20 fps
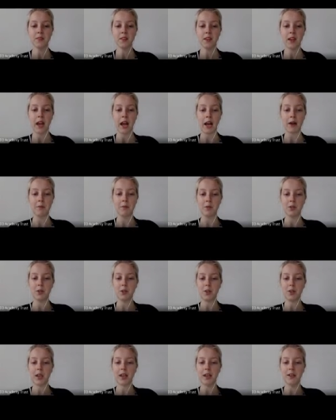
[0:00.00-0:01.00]
Um, you
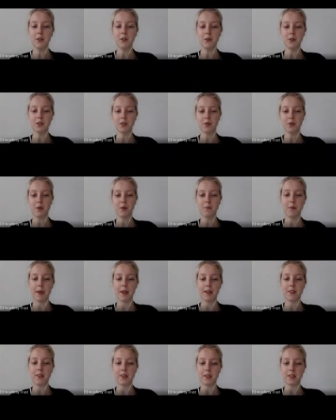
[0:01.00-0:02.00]
can also
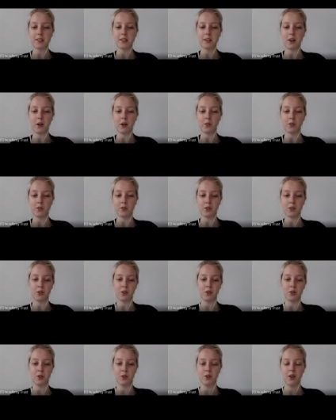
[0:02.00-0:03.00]
embed this
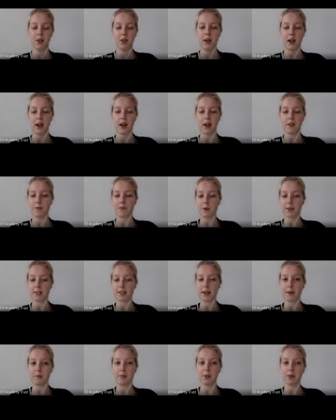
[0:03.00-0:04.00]
onto, uh, for
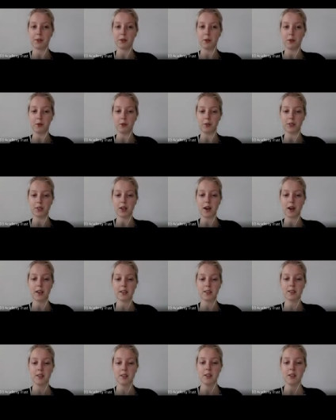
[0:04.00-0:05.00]
example, a Google
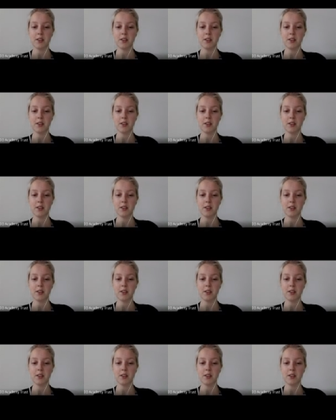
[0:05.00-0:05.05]
site.